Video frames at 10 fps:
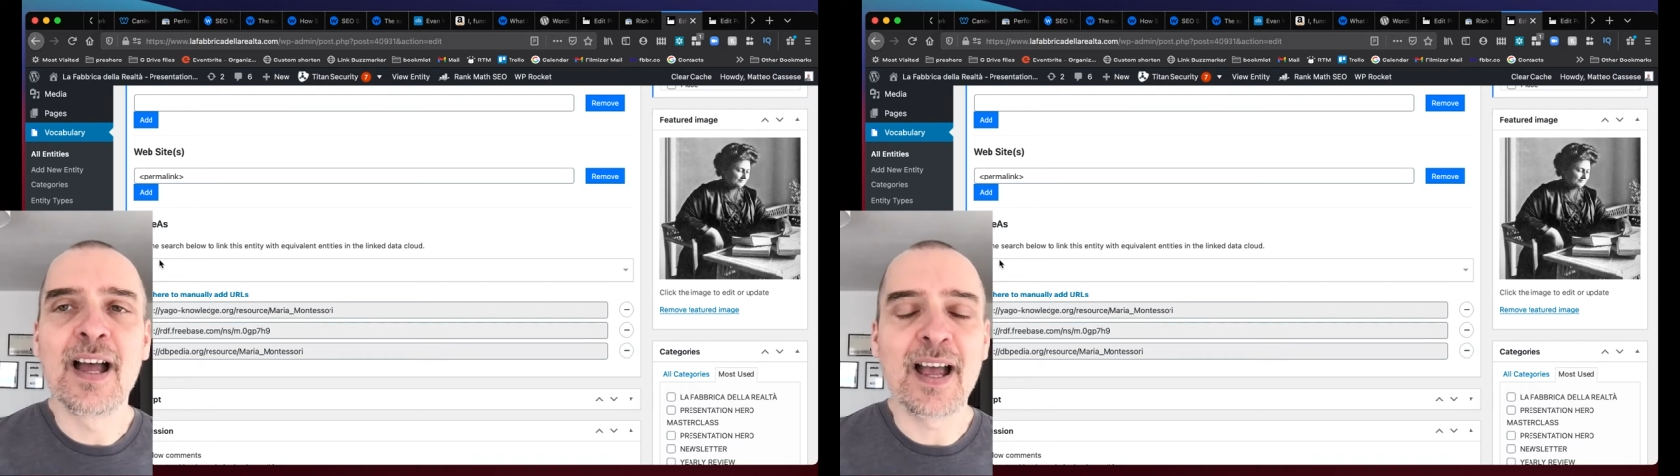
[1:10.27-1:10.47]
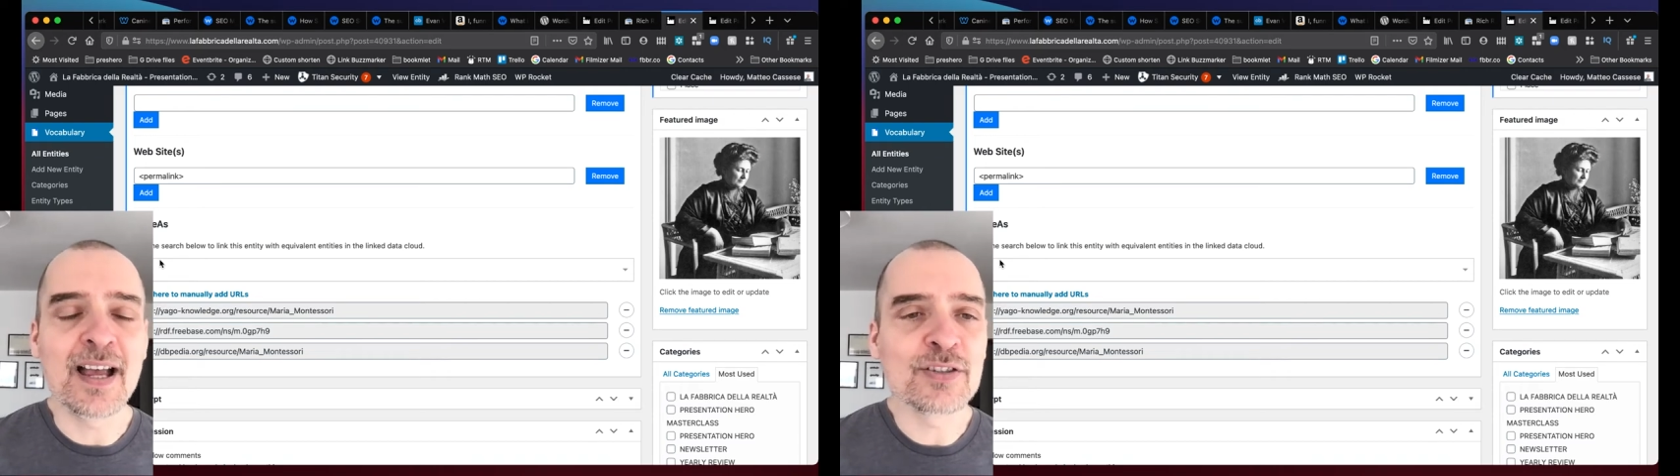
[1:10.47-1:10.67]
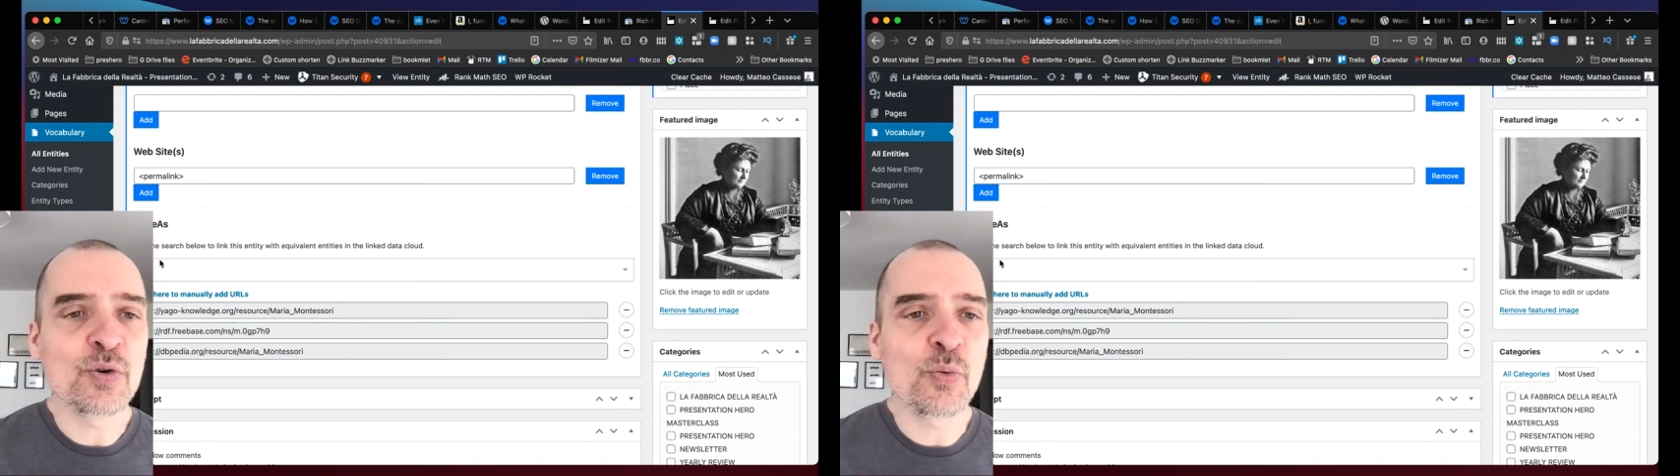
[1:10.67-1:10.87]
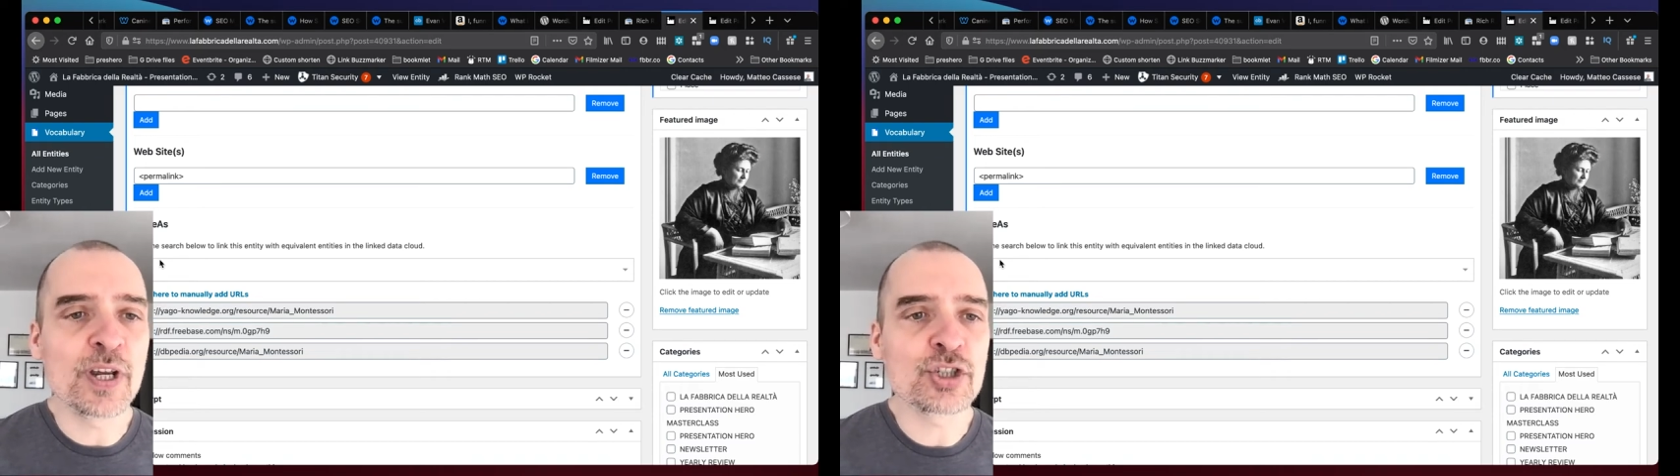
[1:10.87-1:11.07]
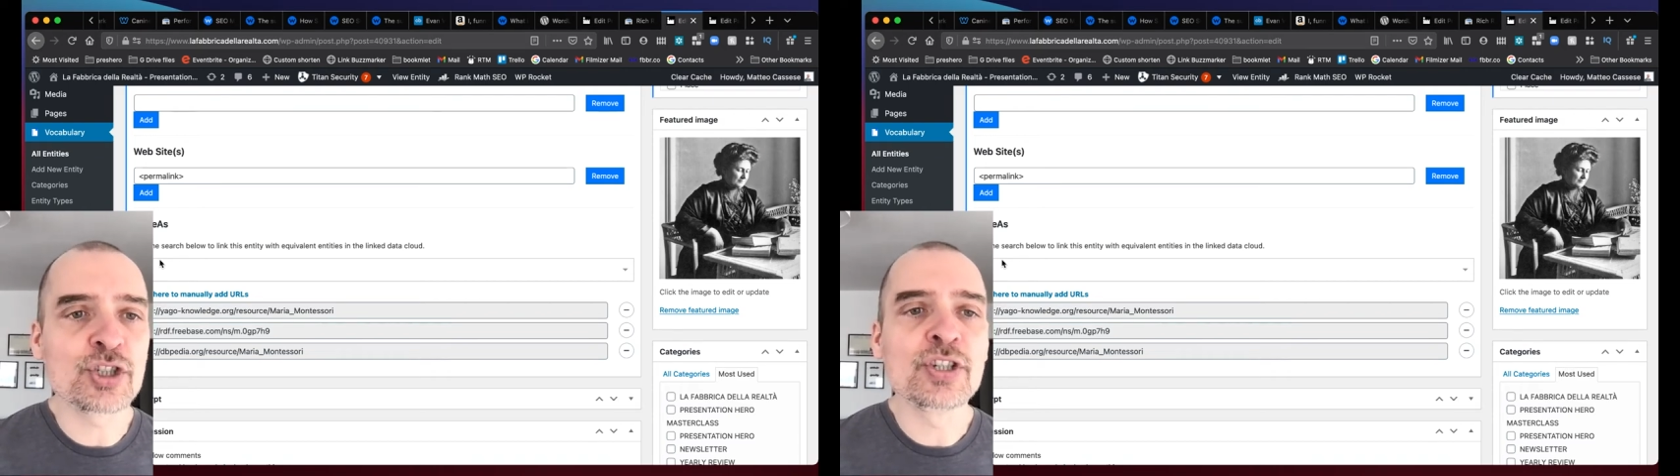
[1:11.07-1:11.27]
as you
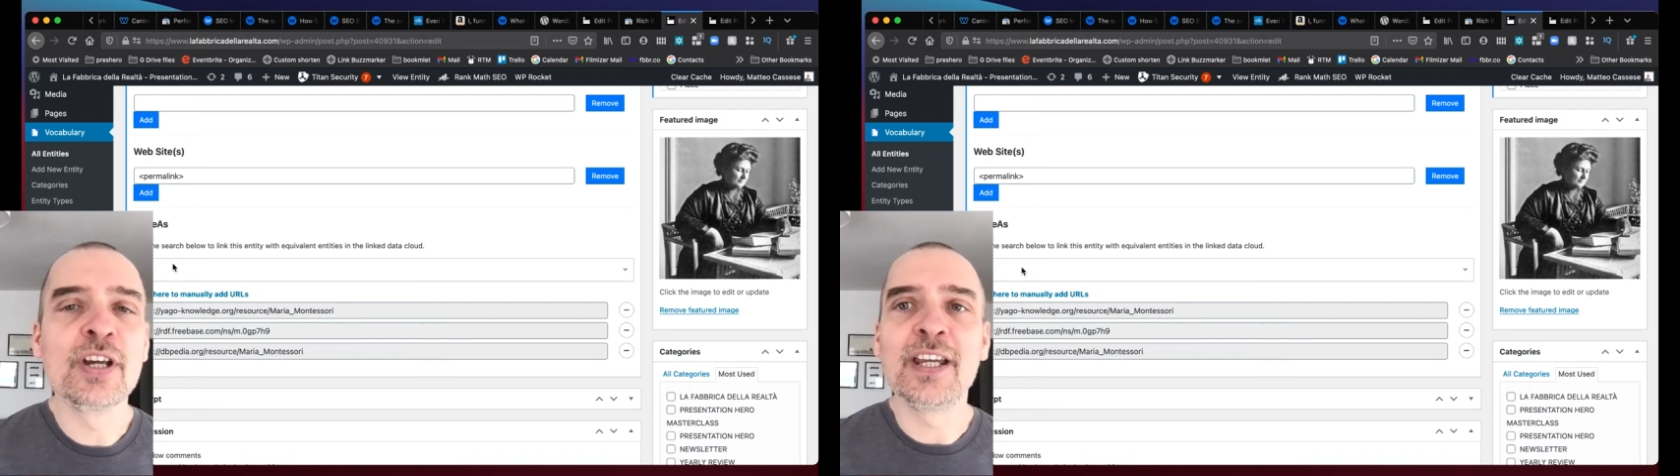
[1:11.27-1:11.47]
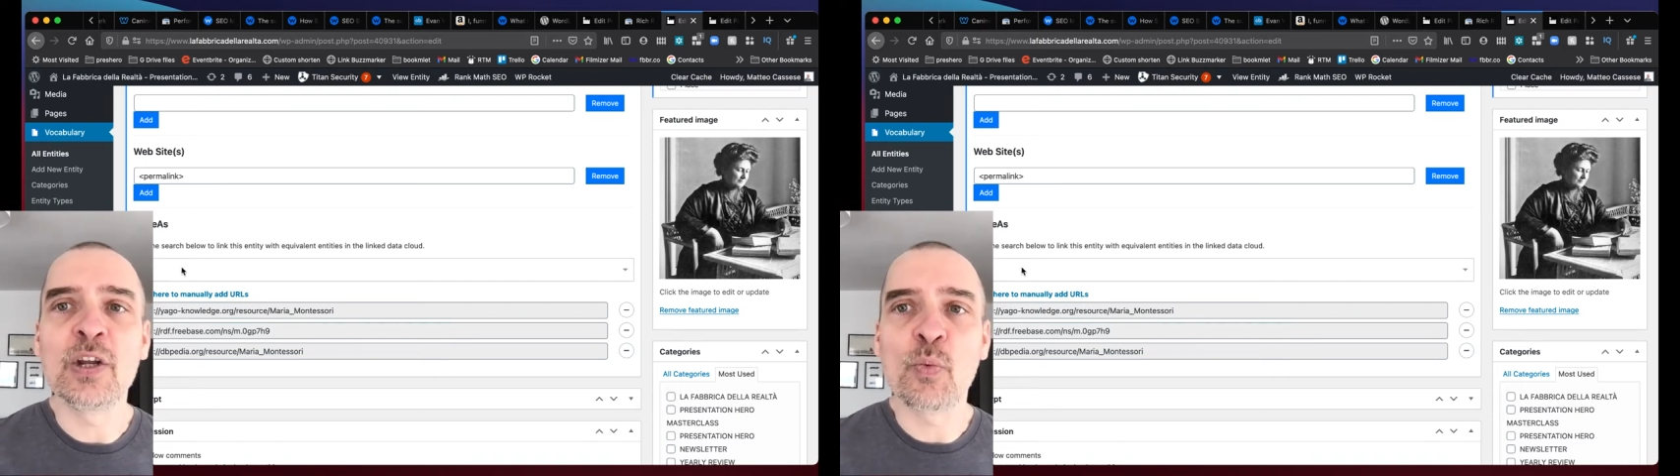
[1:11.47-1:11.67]
wish in